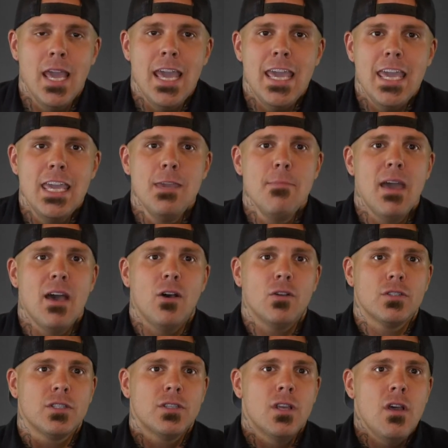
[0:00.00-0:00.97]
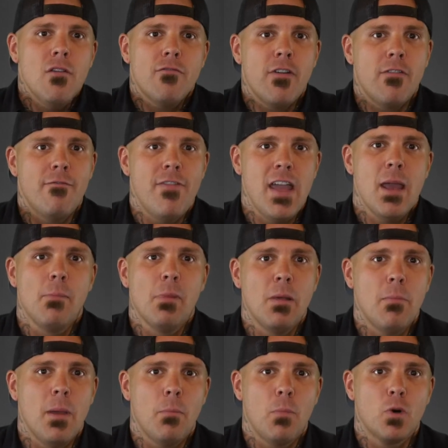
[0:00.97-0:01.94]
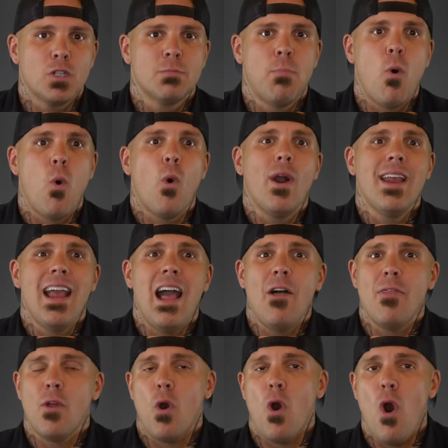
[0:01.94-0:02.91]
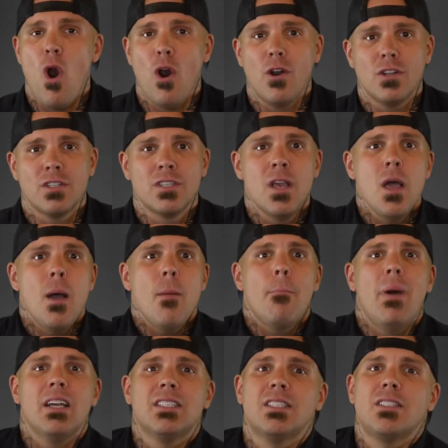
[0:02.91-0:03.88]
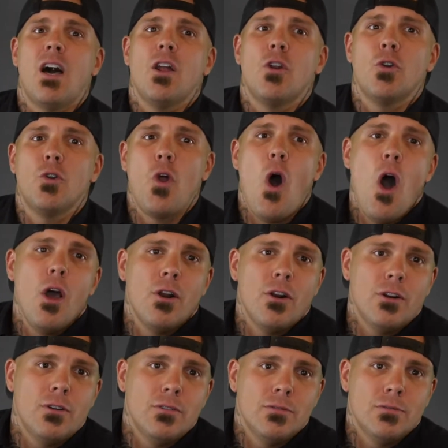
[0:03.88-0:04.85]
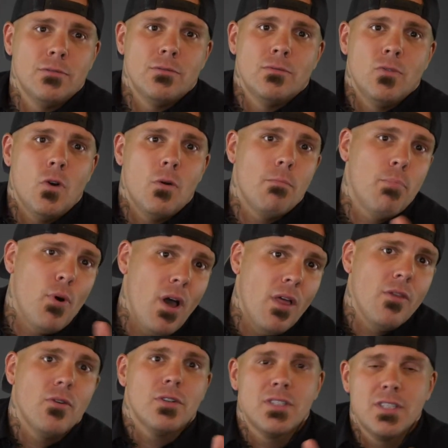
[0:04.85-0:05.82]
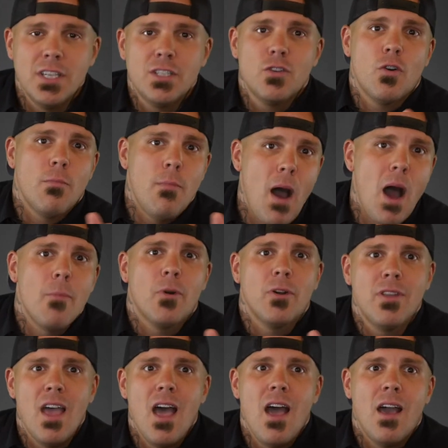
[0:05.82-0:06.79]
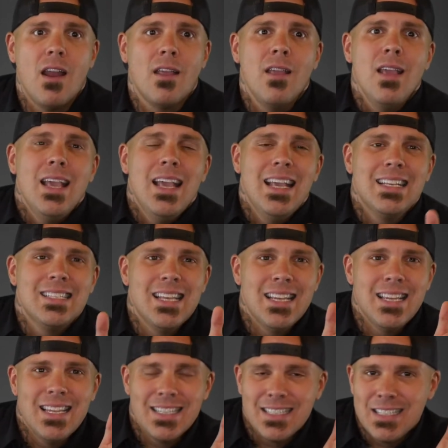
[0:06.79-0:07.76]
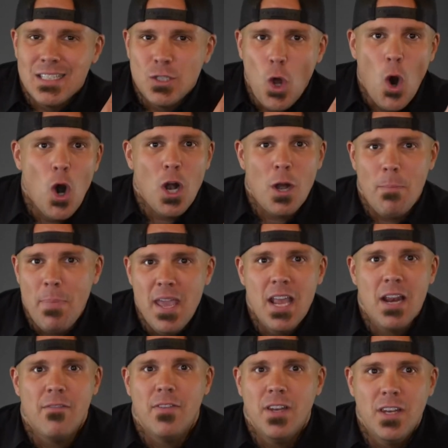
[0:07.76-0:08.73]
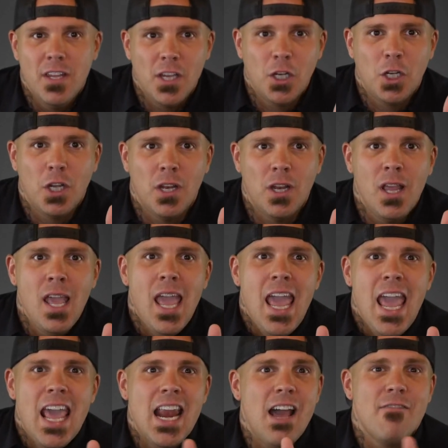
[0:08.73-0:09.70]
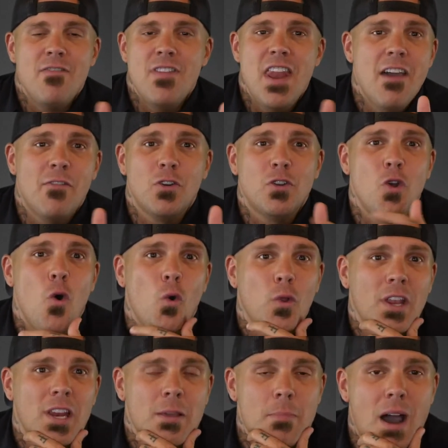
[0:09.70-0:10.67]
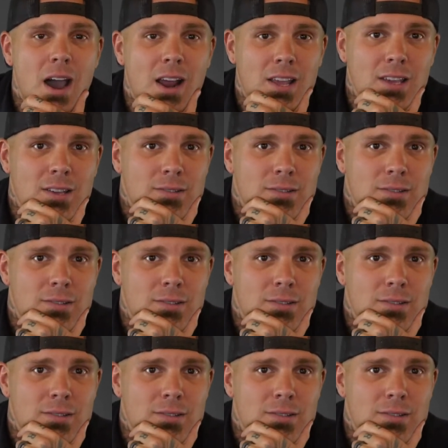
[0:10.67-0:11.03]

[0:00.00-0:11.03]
Emails from family members pouring out their hearts. My son or daughter, or brother or sister, or mom or dad is in this dark pit of addiction and I've never told anybody.